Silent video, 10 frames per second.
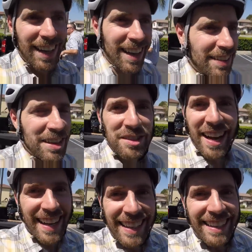Uh, thanks
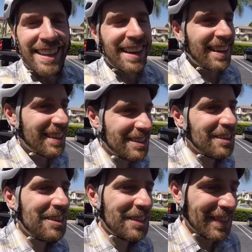for hanging in there. It's
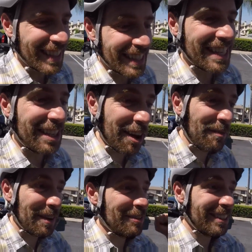always fun to see stuff,
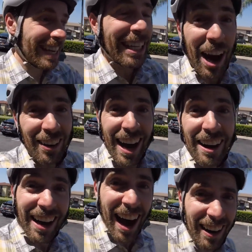but it was like, go,
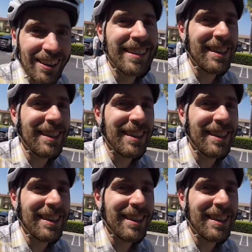go, go.